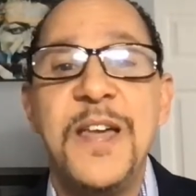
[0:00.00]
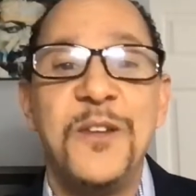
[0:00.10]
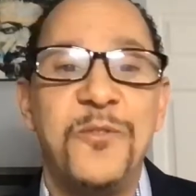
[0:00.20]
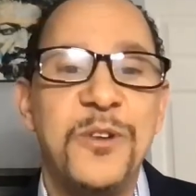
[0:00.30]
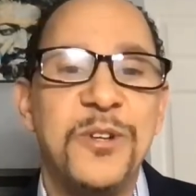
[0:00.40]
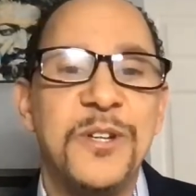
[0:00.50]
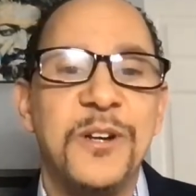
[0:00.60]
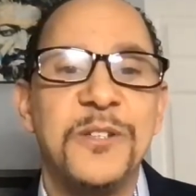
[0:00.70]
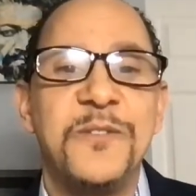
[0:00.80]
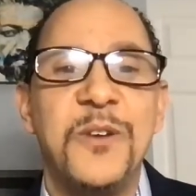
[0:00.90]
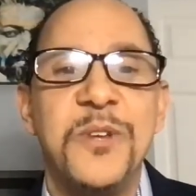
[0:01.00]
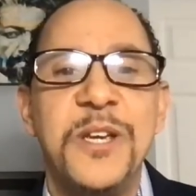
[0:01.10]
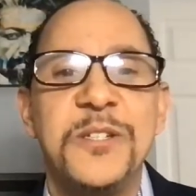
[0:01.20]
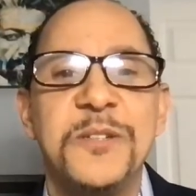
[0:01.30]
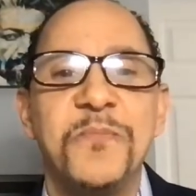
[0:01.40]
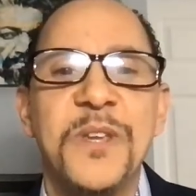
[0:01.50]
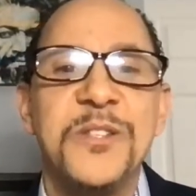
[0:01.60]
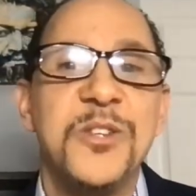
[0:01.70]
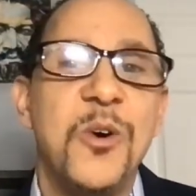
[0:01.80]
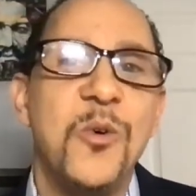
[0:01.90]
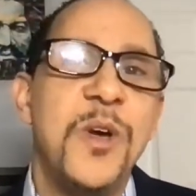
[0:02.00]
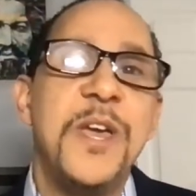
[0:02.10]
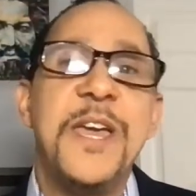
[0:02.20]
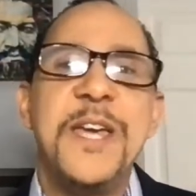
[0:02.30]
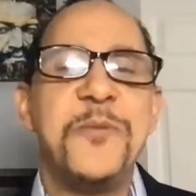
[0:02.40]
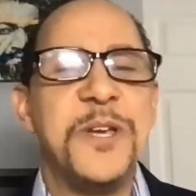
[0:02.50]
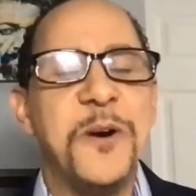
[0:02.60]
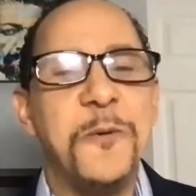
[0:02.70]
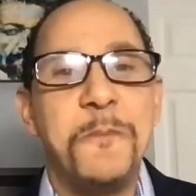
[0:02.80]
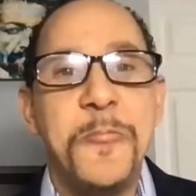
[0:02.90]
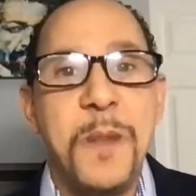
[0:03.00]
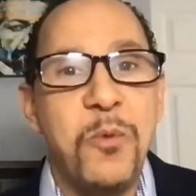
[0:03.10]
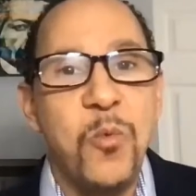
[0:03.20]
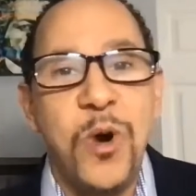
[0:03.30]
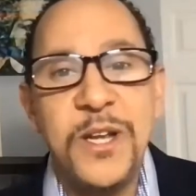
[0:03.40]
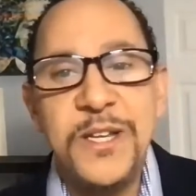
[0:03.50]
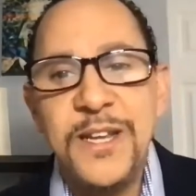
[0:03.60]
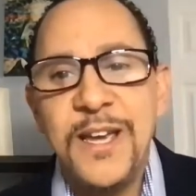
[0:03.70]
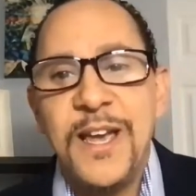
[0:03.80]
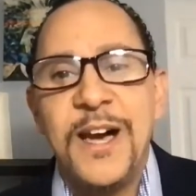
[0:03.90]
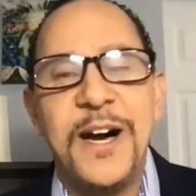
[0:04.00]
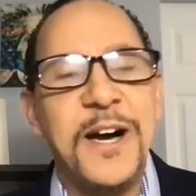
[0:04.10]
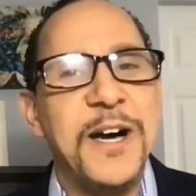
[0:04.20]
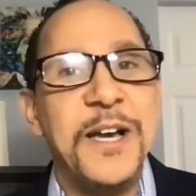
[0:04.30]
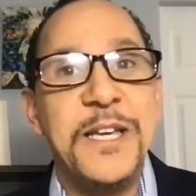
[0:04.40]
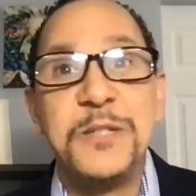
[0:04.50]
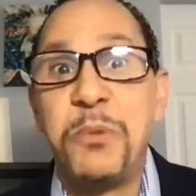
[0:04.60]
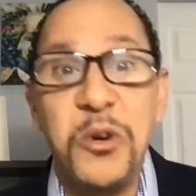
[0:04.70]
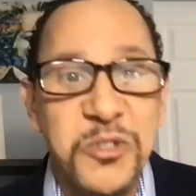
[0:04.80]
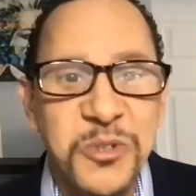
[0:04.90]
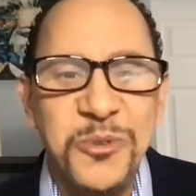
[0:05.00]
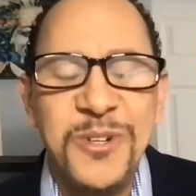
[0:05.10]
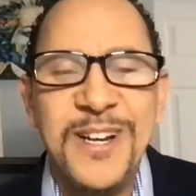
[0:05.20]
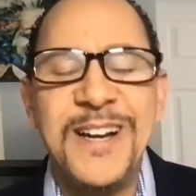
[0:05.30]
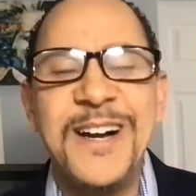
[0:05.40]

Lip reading: and the Frederick Douglass Foundation. And so here we go. Number one, it's personal.